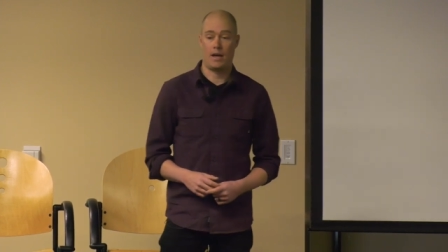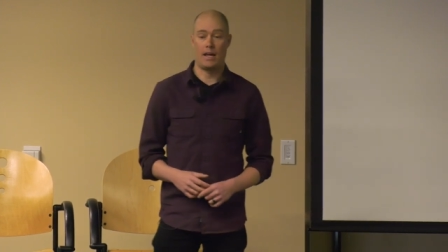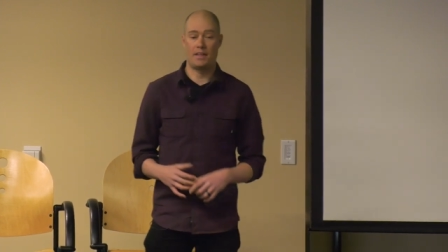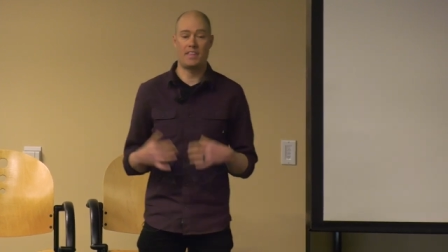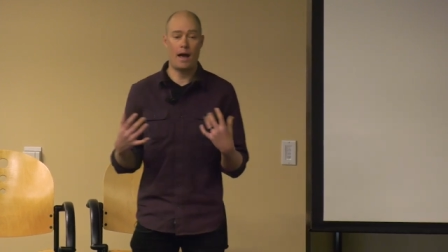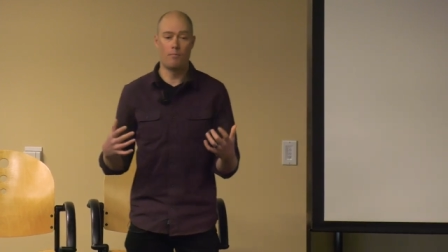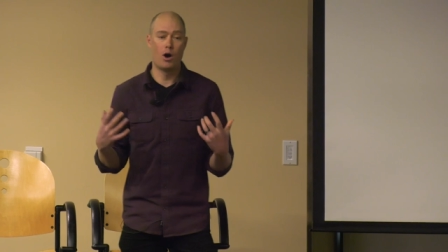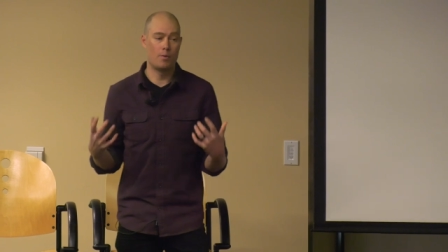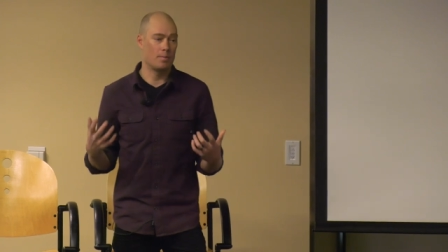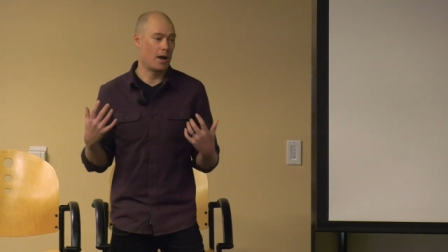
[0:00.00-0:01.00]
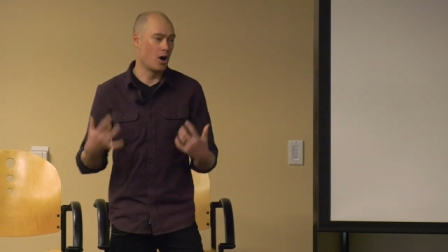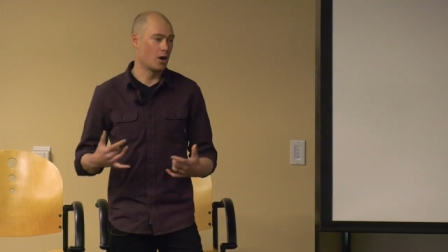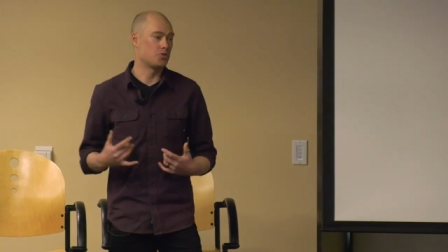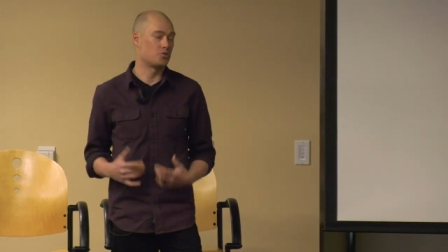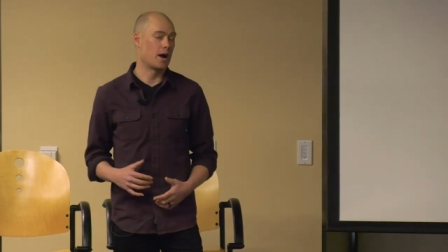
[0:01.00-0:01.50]
And at that moment, my
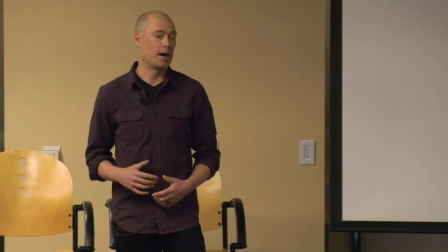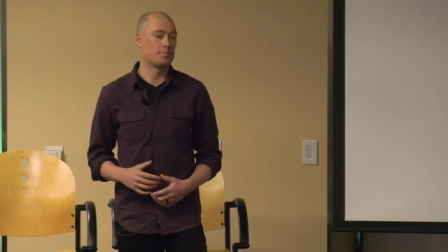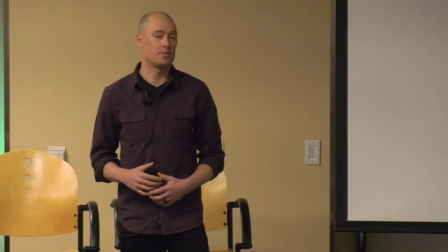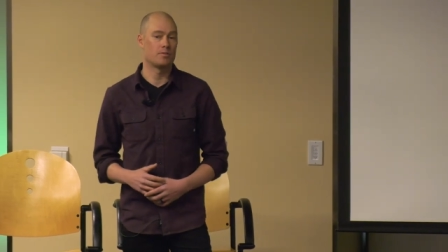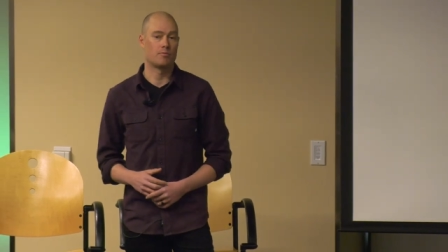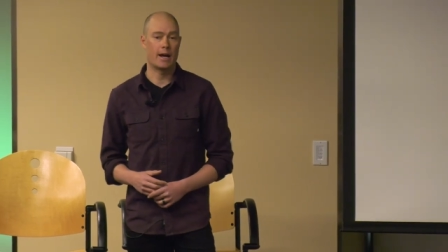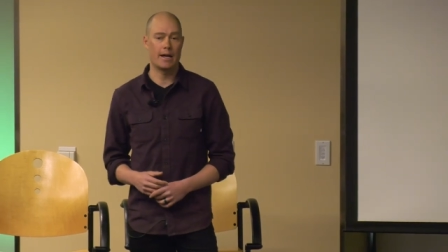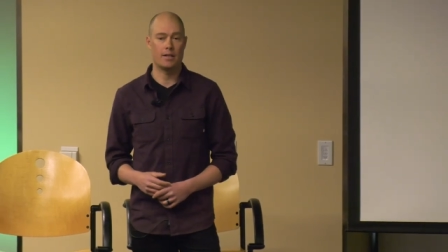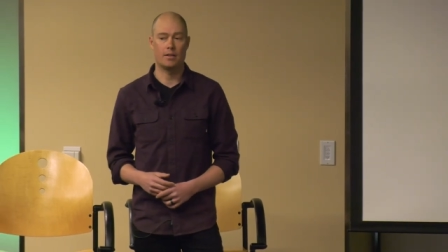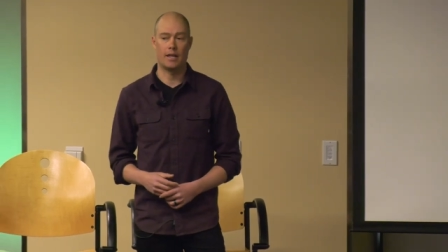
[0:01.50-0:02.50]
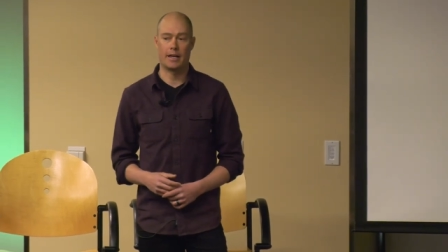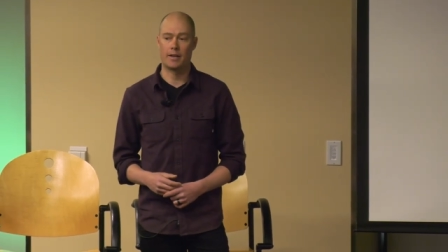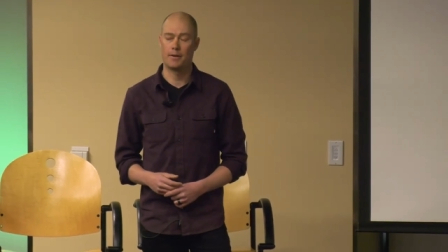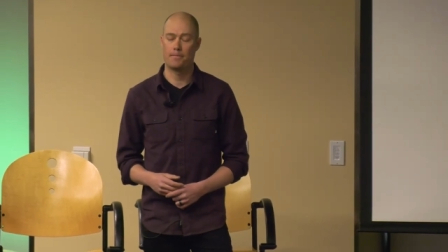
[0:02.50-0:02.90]
heart dropped, right? Like